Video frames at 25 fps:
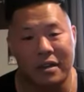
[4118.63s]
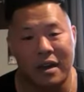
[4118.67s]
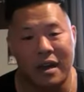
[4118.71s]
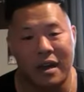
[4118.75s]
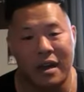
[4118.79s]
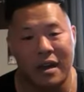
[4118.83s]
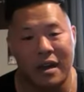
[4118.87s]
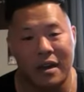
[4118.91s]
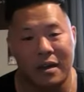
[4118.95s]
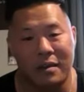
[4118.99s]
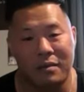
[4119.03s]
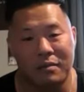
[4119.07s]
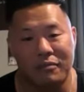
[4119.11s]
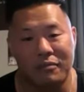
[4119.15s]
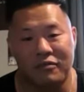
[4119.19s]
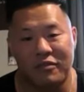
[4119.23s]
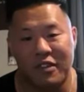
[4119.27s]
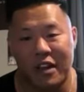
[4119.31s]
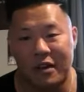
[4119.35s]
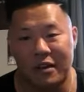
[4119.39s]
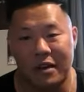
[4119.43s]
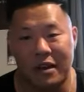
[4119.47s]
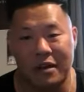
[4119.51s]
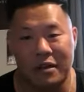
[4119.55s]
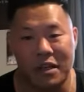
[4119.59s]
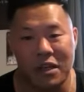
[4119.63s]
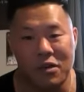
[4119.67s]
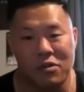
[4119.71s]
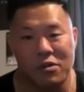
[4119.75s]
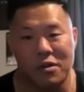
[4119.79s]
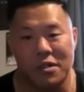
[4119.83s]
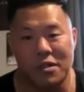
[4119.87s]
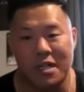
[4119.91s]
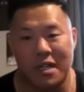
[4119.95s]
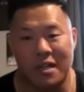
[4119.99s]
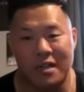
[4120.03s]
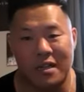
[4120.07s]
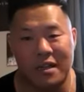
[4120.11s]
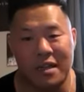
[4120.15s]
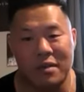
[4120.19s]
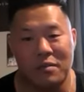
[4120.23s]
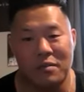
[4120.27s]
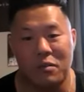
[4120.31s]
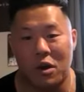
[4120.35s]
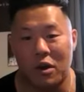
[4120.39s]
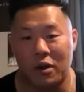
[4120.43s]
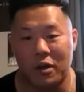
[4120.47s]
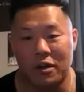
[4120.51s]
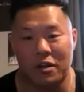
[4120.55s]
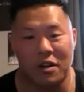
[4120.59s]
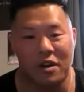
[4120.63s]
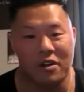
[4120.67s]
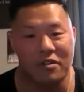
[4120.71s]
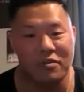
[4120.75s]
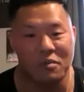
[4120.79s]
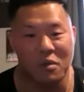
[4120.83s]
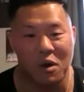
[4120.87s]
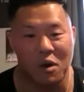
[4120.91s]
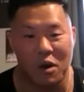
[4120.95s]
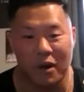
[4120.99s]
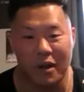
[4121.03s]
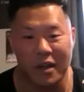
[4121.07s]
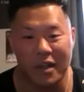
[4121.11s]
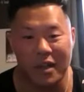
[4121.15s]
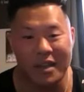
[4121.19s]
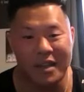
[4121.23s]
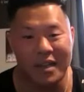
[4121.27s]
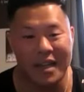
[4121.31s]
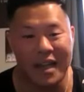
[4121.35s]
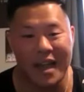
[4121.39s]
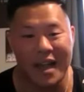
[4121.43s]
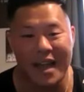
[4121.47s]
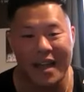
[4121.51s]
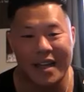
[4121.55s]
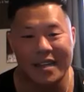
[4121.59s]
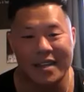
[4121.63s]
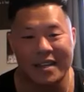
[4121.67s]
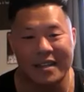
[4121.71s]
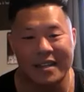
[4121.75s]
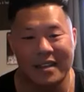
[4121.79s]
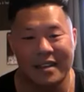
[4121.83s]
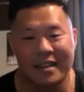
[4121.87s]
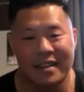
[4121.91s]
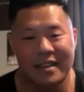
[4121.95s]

Found out they were selling it, bought it off market again,